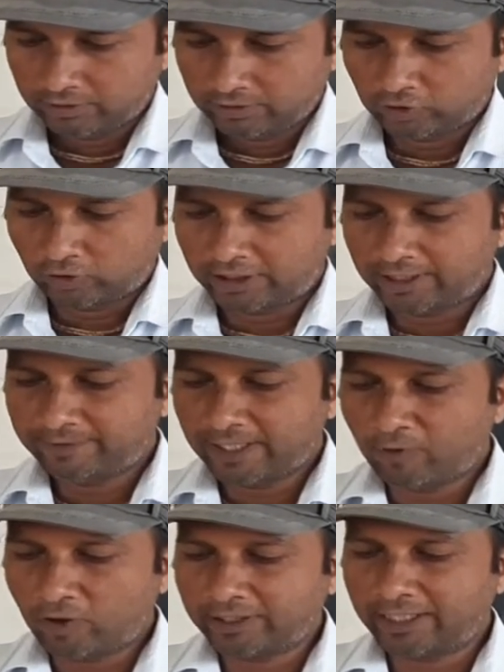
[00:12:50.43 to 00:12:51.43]
So keep
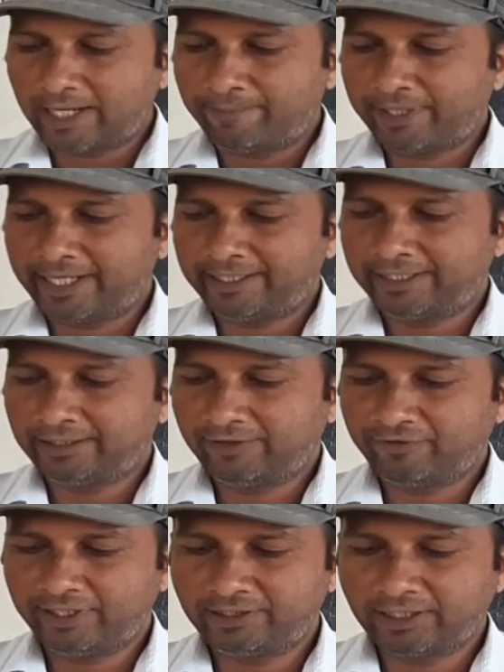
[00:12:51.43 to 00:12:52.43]
the bottle upright in the
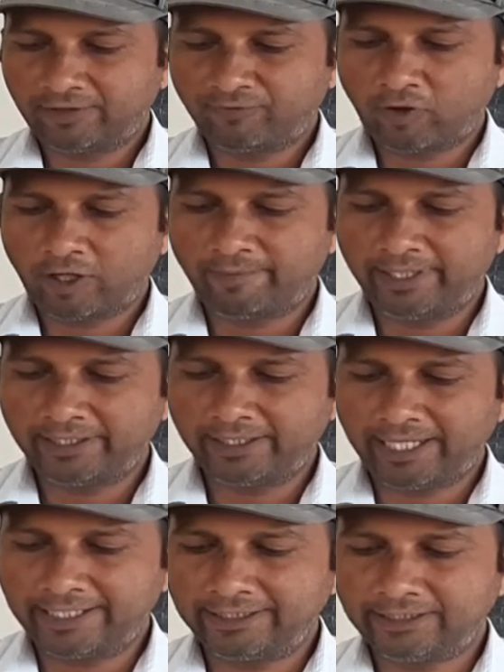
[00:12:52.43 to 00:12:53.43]
freezer for
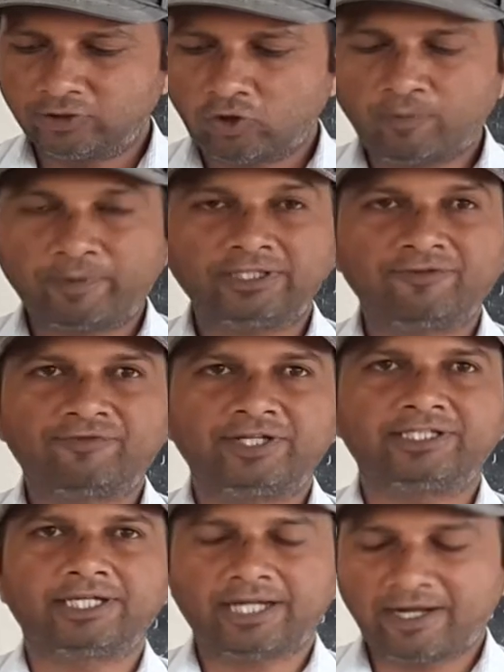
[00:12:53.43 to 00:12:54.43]
making ice. Open the
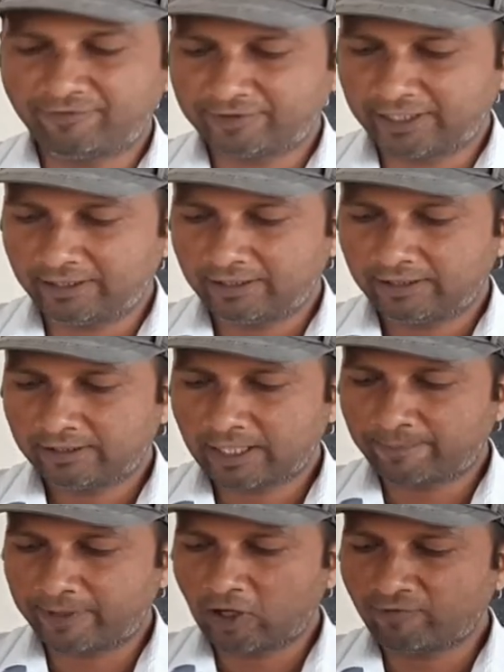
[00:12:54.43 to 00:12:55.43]
freezer after
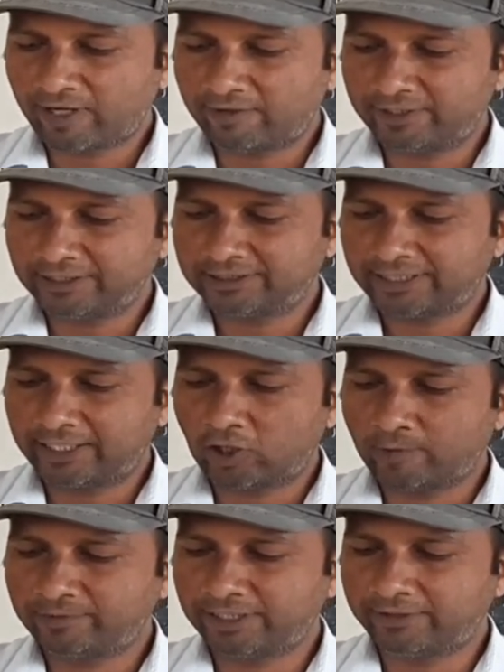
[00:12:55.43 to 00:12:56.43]
couple of hours and
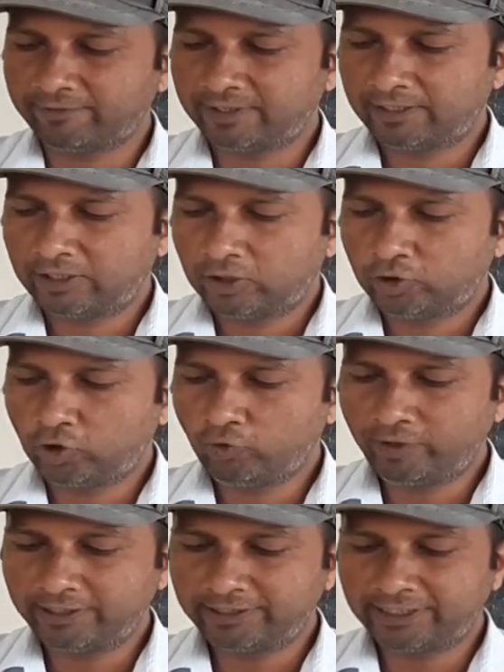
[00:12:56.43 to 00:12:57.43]
observe. You
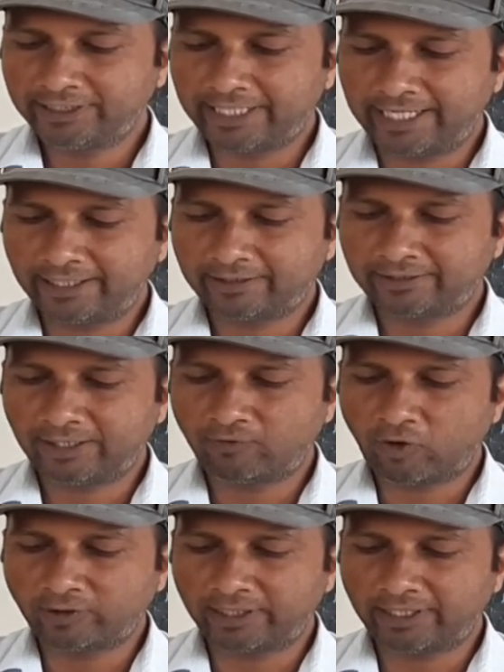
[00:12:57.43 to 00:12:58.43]
will see that the
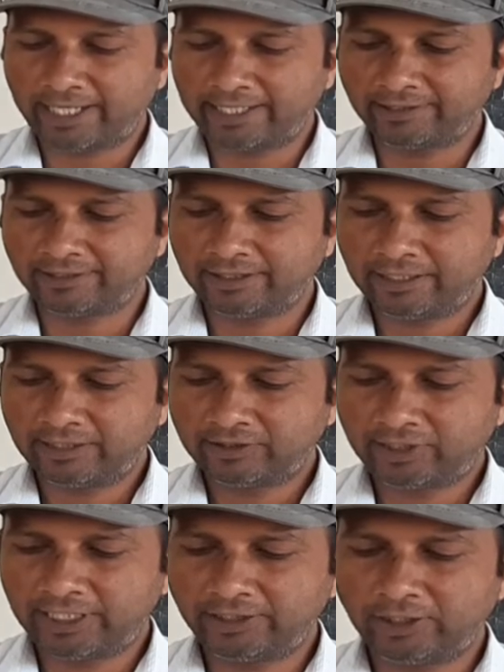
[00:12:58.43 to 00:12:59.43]
water has
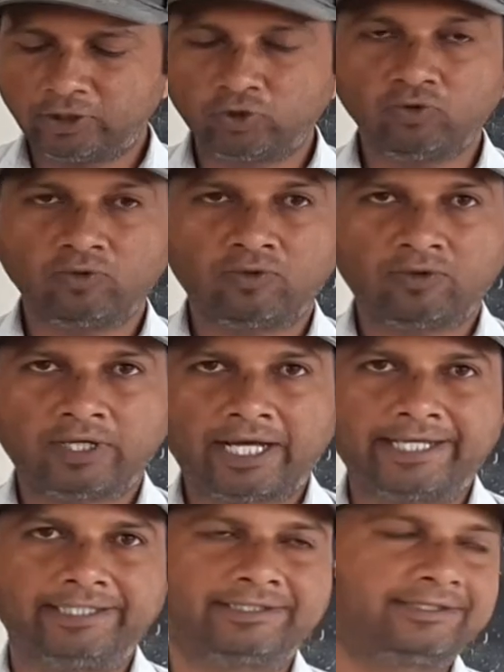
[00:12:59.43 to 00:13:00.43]
changed into
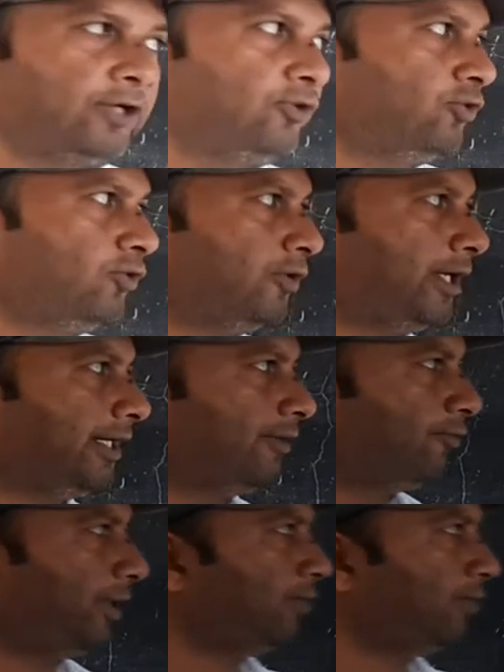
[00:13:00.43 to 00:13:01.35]
ice. Now you know that when